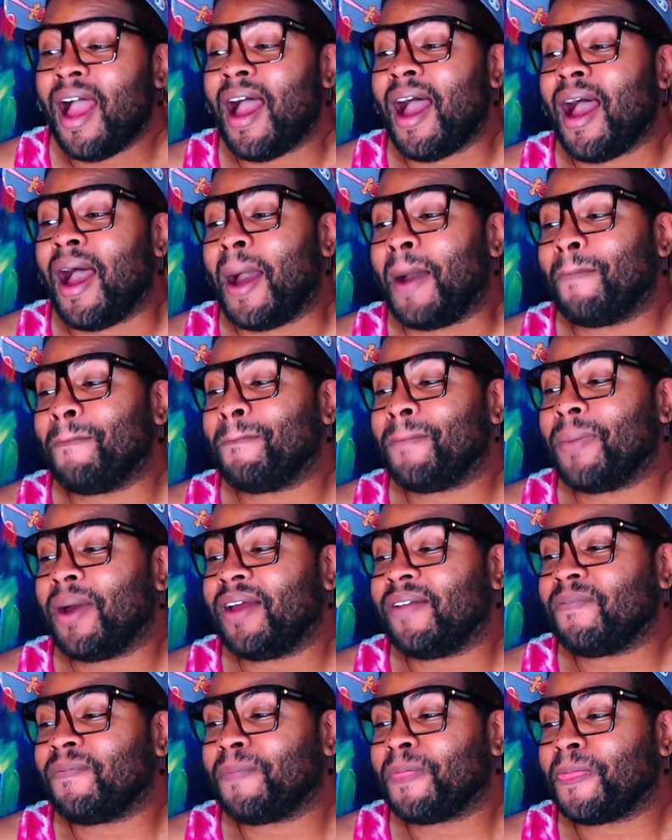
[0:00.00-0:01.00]
um,
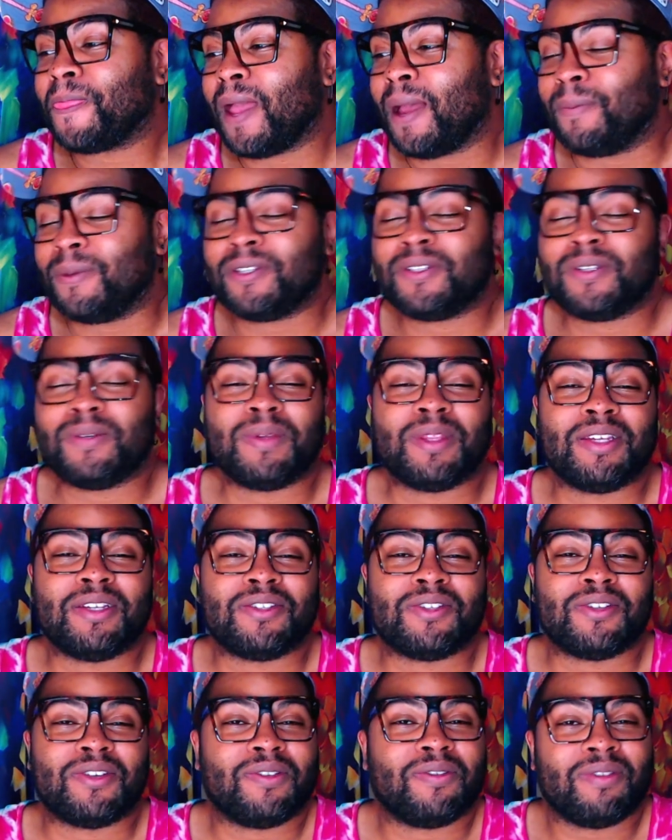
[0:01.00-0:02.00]
but I'm assuming
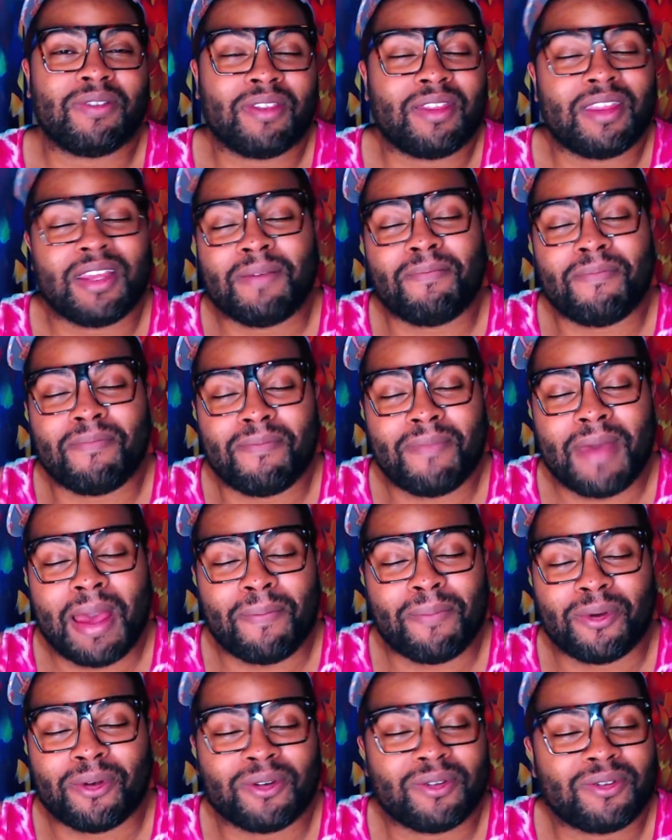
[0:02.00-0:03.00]
these are the
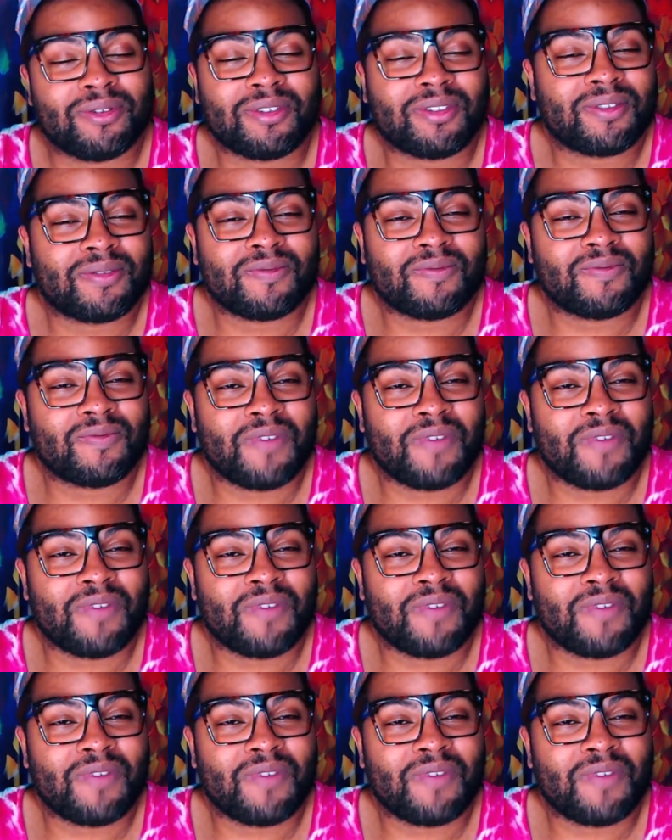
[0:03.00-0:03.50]
members'